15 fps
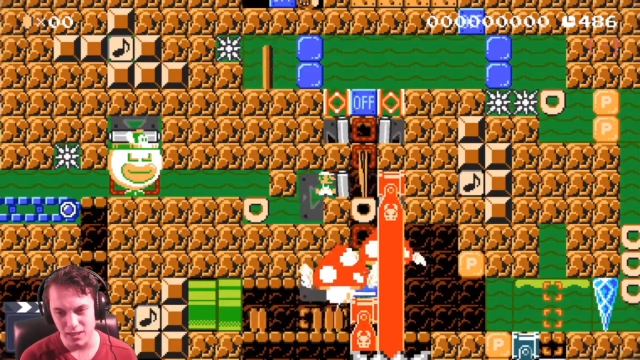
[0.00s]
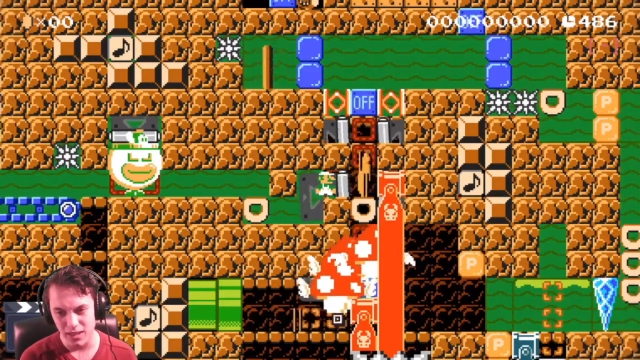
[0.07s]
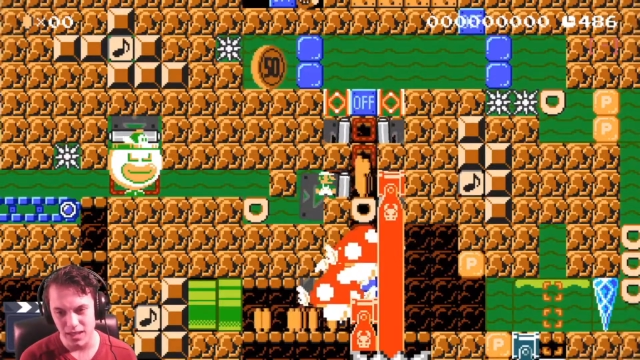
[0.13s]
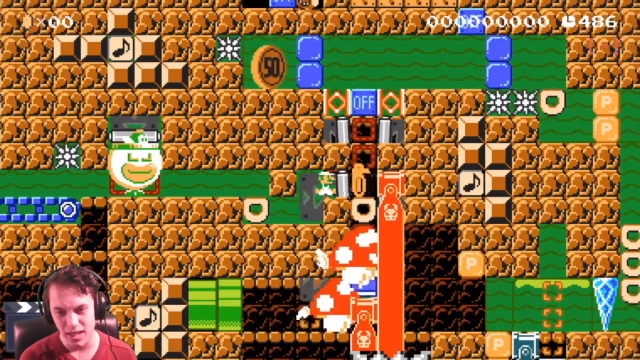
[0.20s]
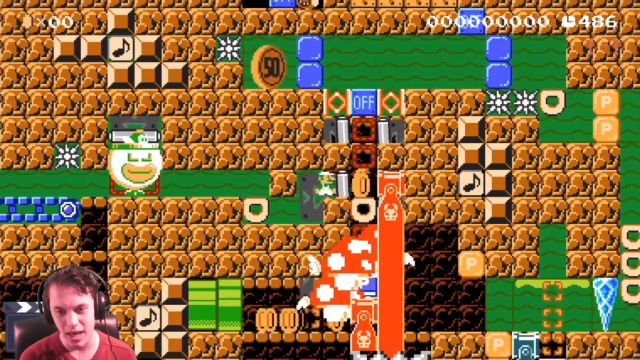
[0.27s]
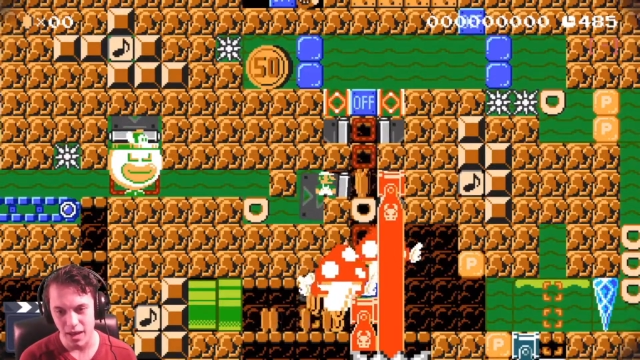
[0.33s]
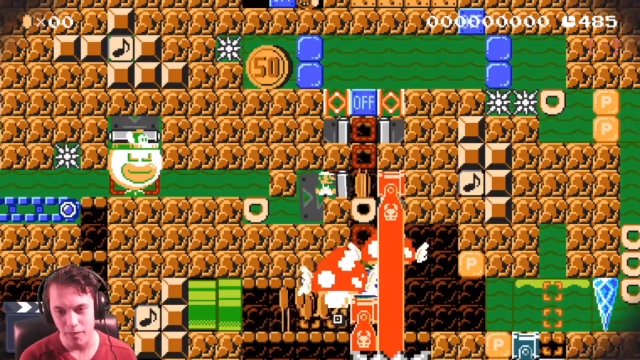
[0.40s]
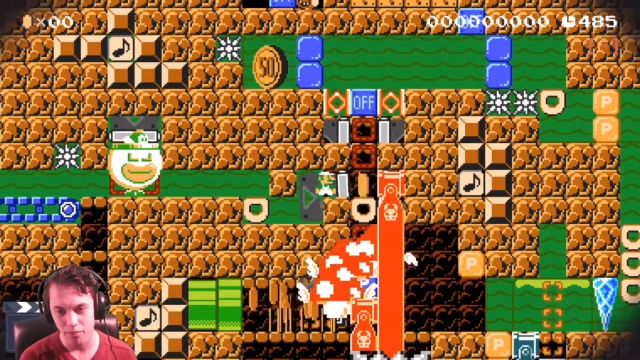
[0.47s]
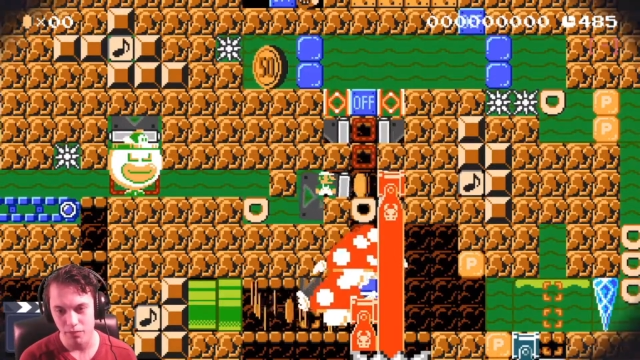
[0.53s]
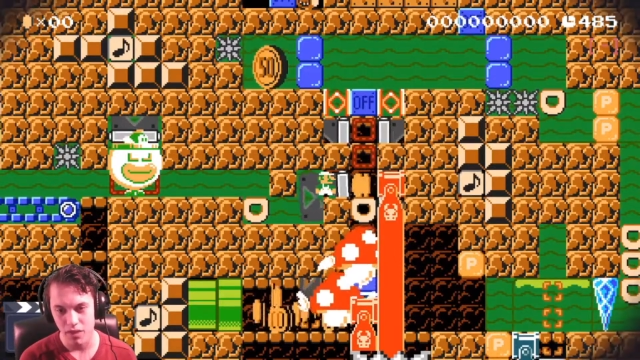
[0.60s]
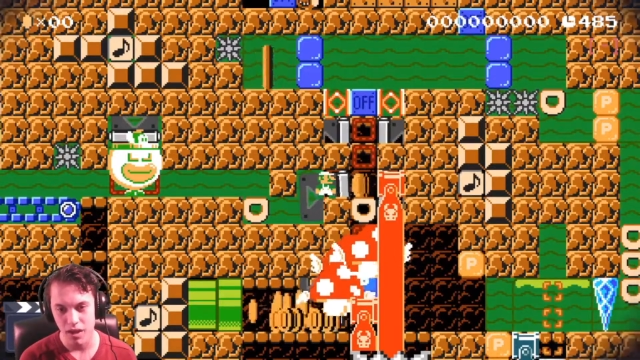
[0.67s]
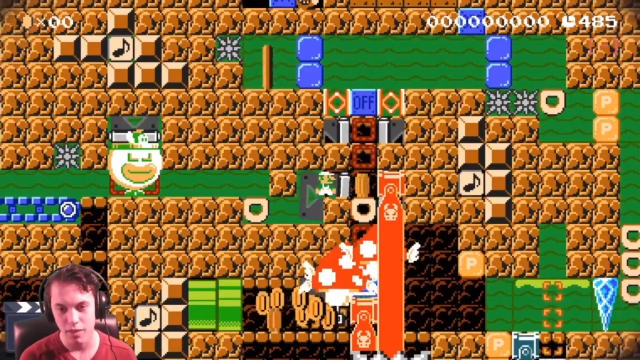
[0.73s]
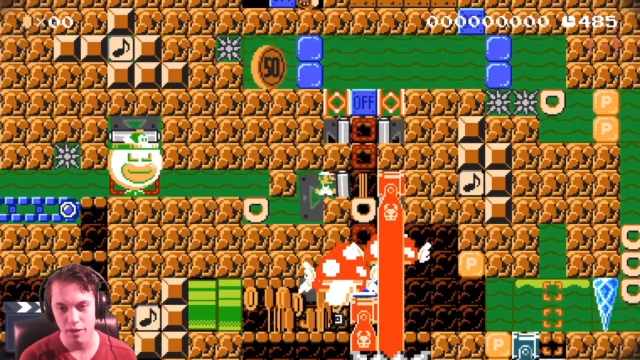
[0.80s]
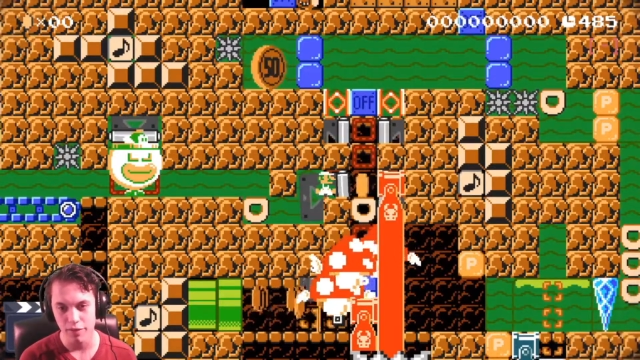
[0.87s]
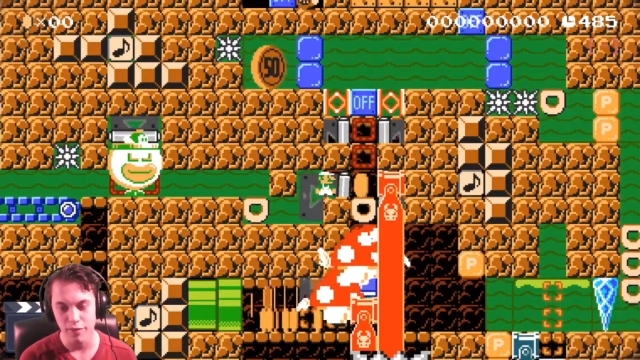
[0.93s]
Yeah.
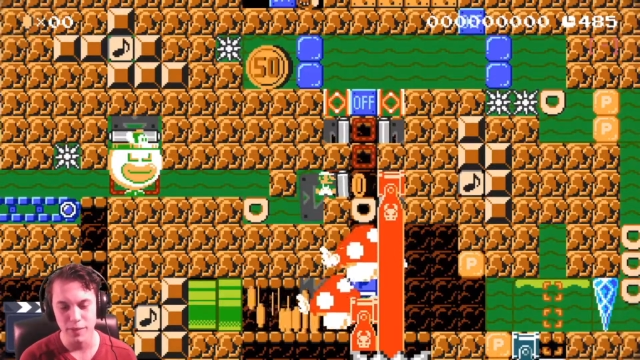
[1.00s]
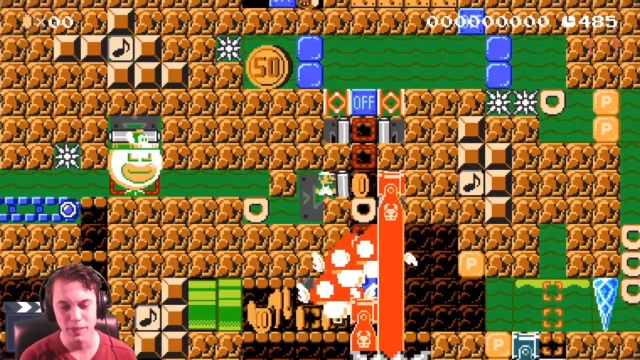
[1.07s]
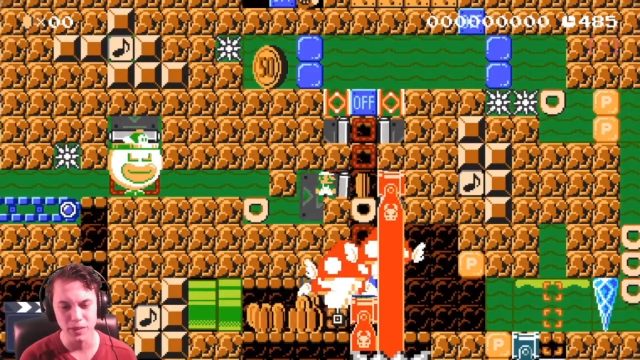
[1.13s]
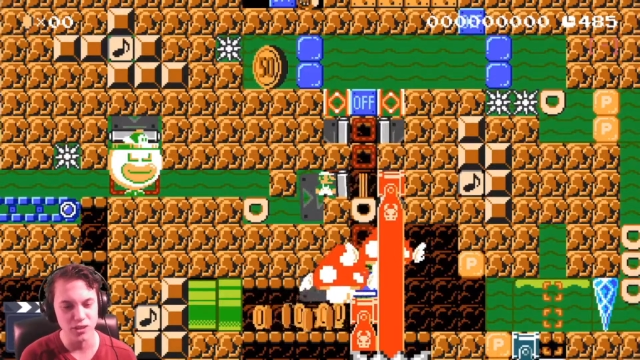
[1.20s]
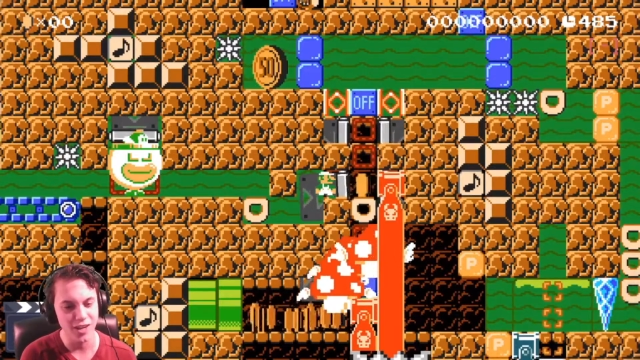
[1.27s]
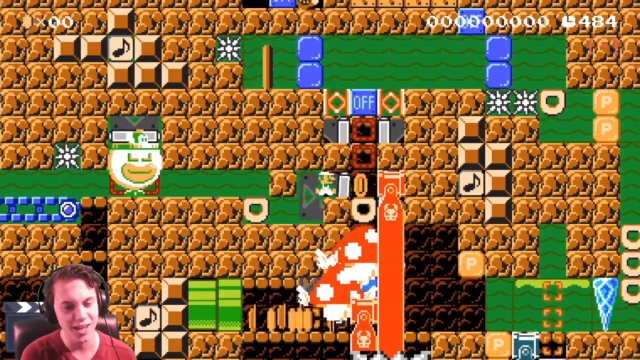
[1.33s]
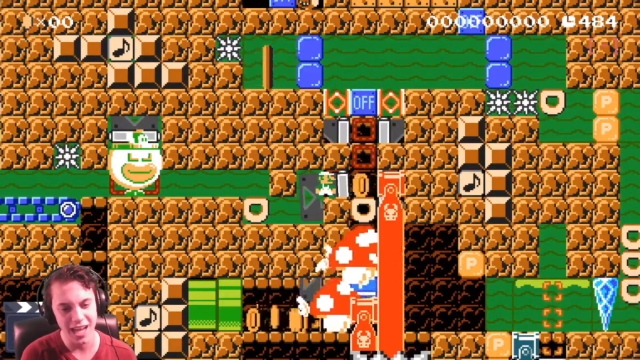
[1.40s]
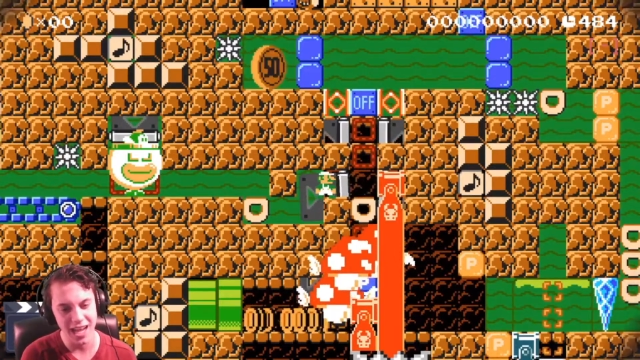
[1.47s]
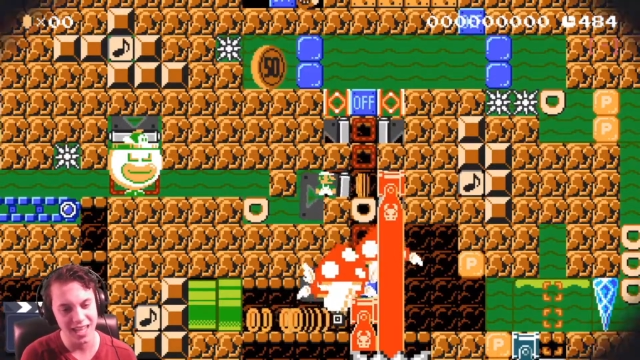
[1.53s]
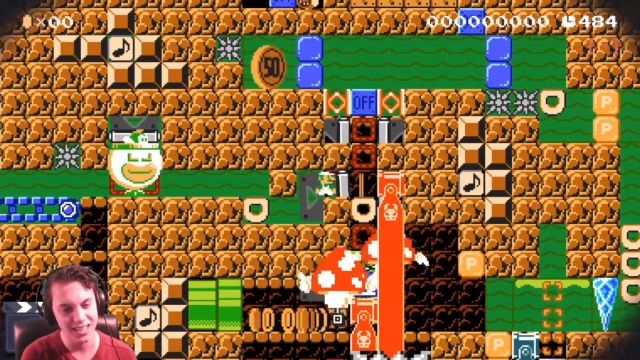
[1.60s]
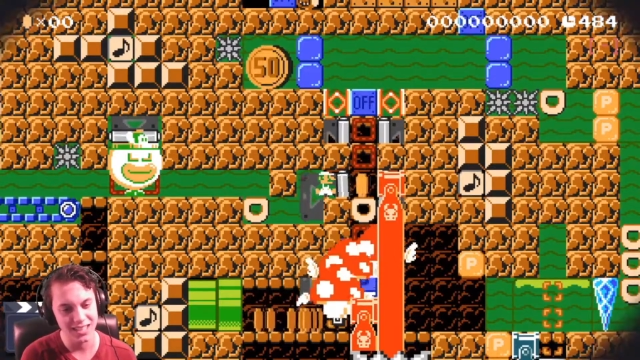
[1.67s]
If people try to enter